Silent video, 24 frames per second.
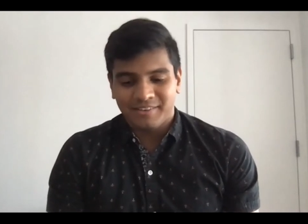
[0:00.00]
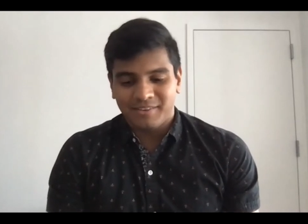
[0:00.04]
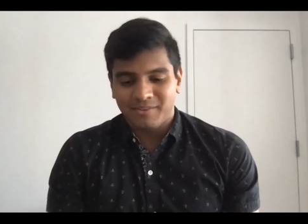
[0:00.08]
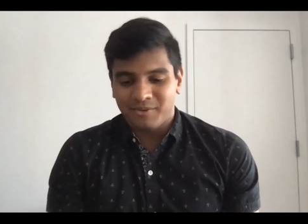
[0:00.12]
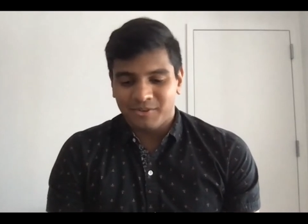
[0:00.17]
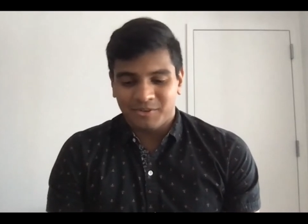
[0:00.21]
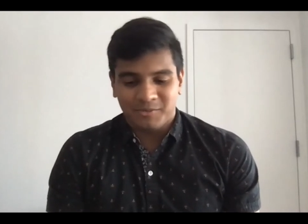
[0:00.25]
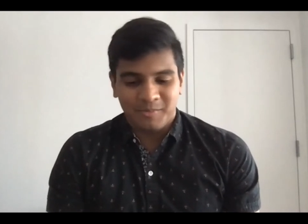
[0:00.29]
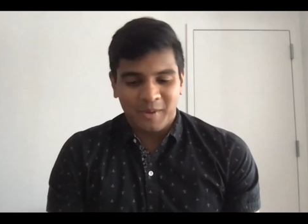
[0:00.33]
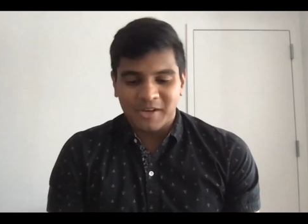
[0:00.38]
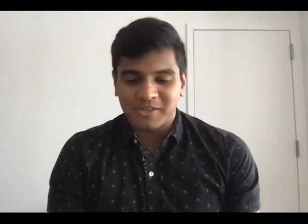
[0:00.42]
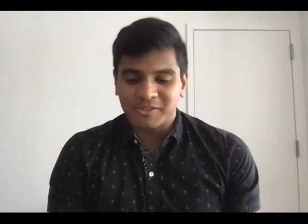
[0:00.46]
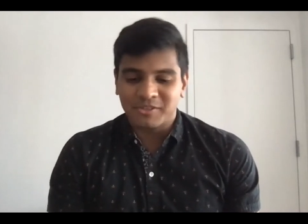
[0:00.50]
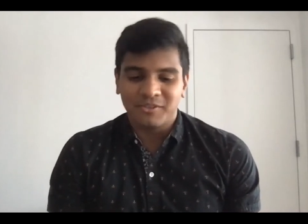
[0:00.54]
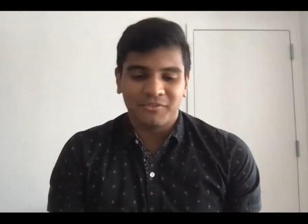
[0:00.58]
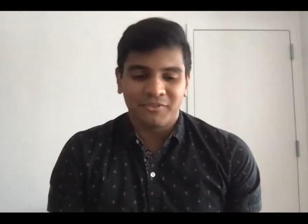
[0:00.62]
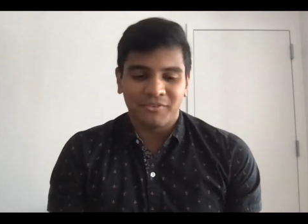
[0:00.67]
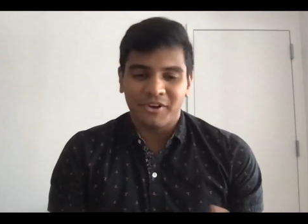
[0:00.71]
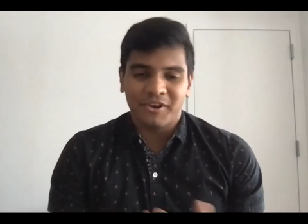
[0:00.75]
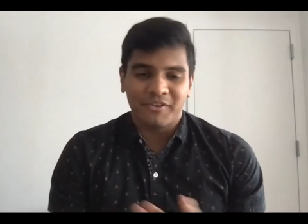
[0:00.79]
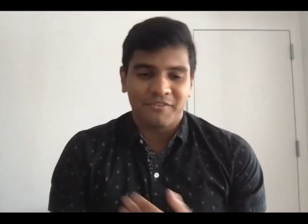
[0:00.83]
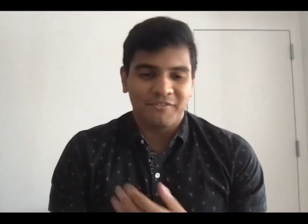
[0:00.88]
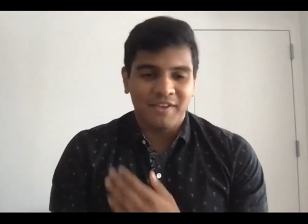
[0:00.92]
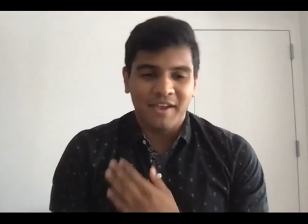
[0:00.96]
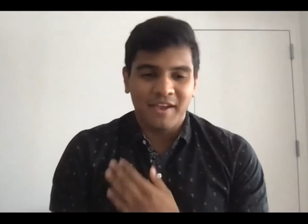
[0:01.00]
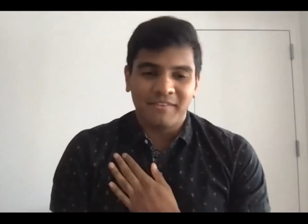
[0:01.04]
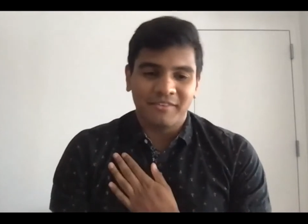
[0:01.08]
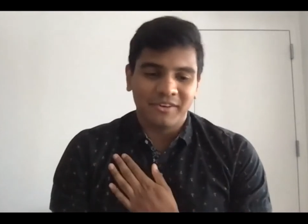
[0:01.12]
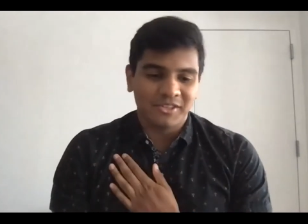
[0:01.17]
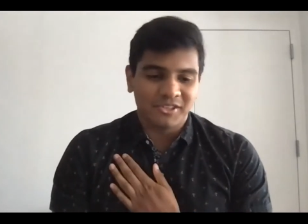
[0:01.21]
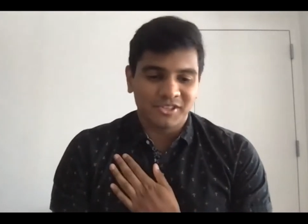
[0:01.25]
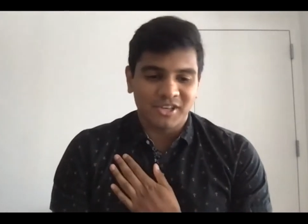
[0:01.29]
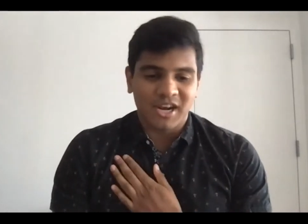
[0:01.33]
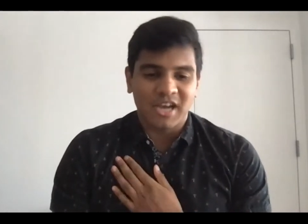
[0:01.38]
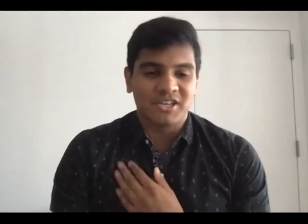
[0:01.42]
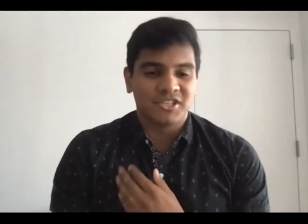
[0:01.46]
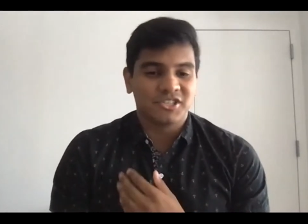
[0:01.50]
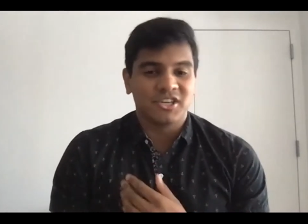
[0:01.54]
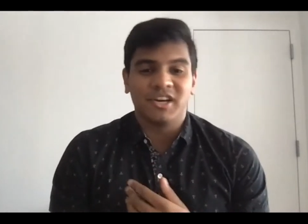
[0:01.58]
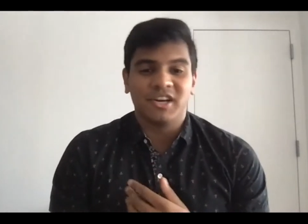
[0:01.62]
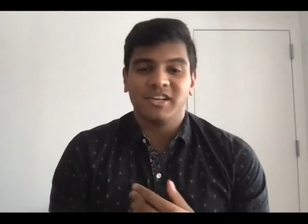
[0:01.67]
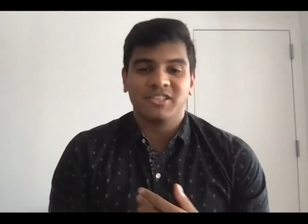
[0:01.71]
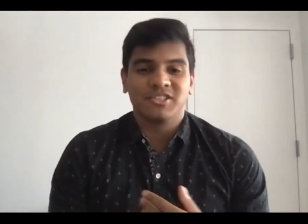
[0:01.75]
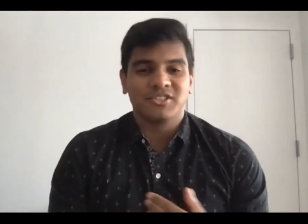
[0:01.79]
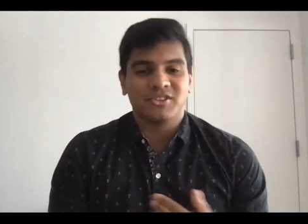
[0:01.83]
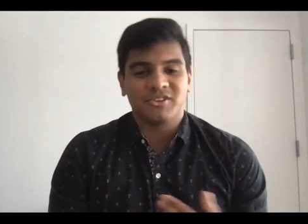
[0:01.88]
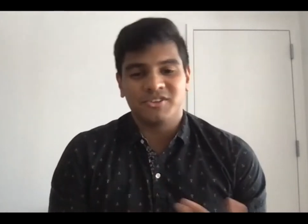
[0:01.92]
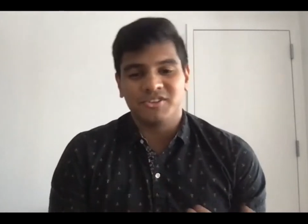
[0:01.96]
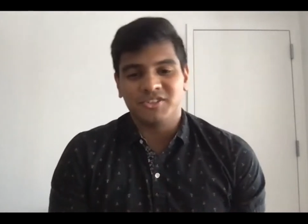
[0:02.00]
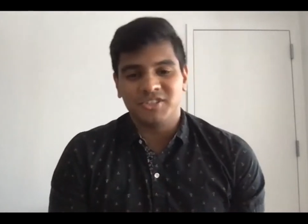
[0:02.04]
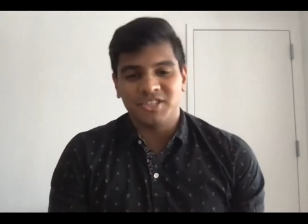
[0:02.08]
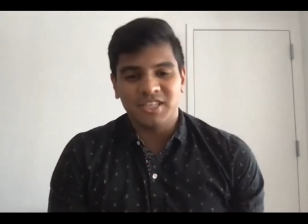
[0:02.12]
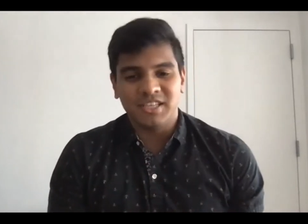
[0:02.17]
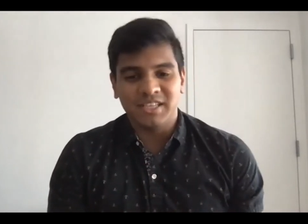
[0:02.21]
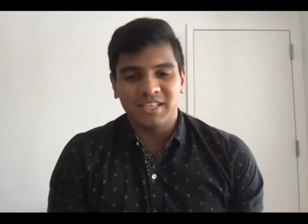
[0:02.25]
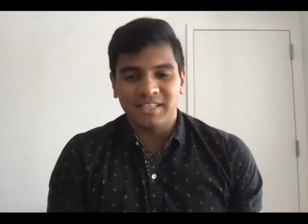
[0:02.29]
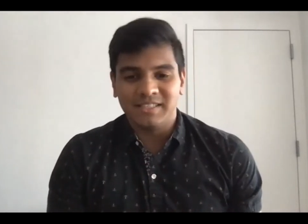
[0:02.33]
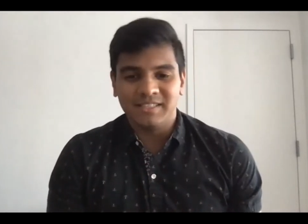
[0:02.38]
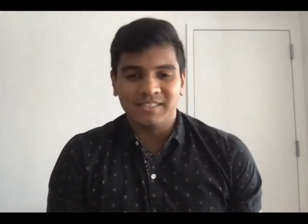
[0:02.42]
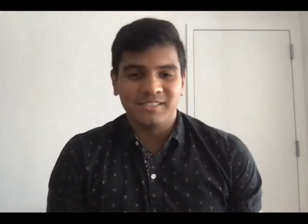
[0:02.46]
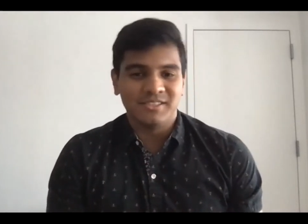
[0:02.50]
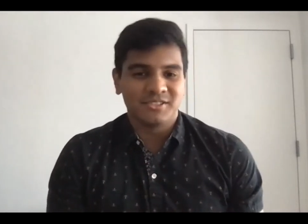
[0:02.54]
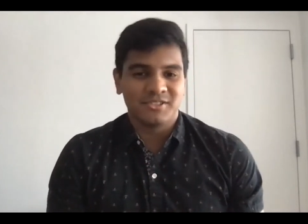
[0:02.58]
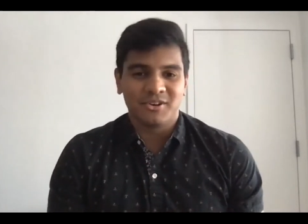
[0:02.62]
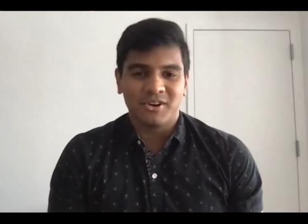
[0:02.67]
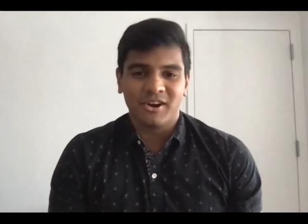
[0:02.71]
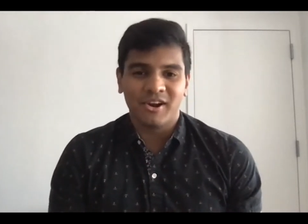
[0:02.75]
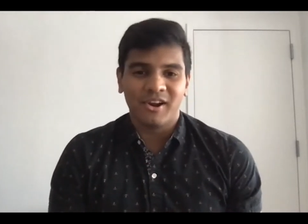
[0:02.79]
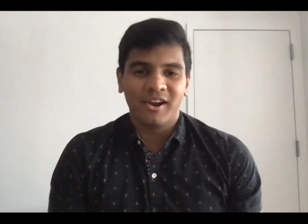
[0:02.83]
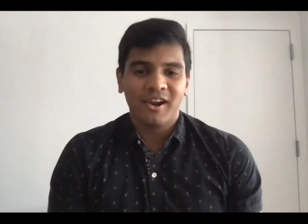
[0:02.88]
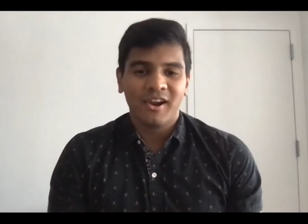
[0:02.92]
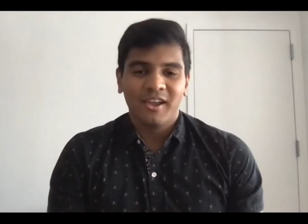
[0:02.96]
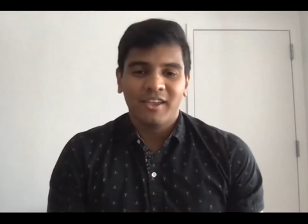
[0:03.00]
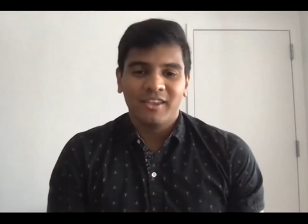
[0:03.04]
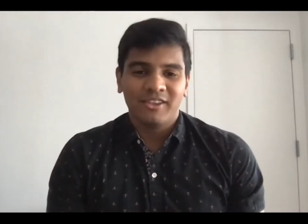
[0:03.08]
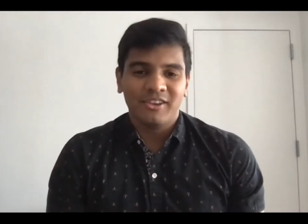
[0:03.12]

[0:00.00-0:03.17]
especially for your favorite dress shirts or jeans or,